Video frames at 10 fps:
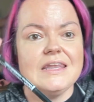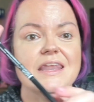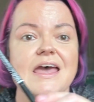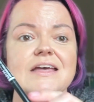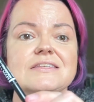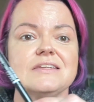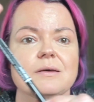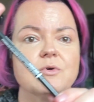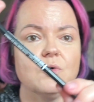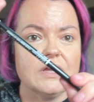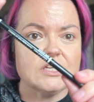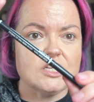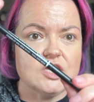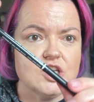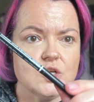Next, I'm going
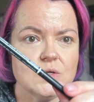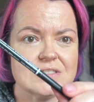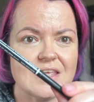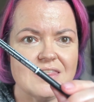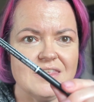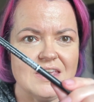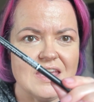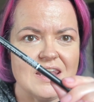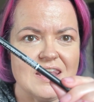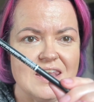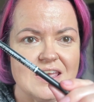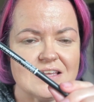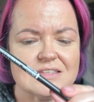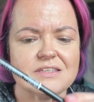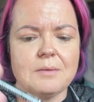to use the
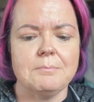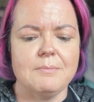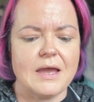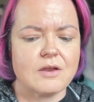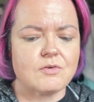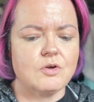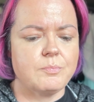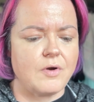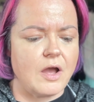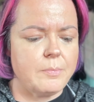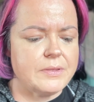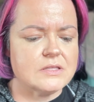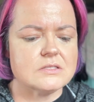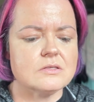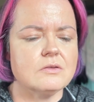NYX Micro Brow
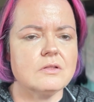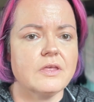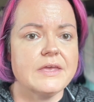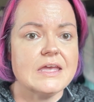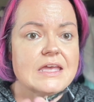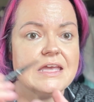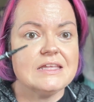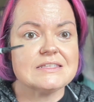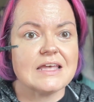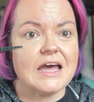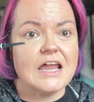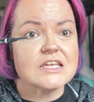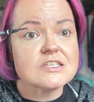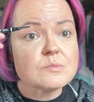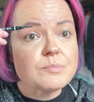Pencil. It's got a
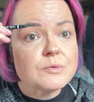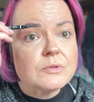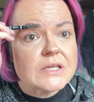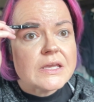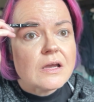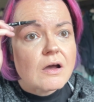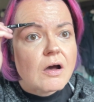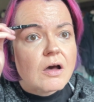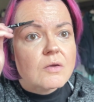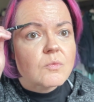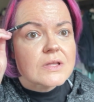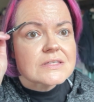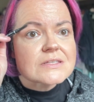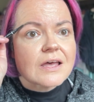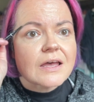spoolie on one
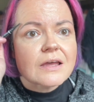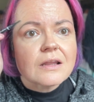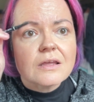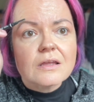side.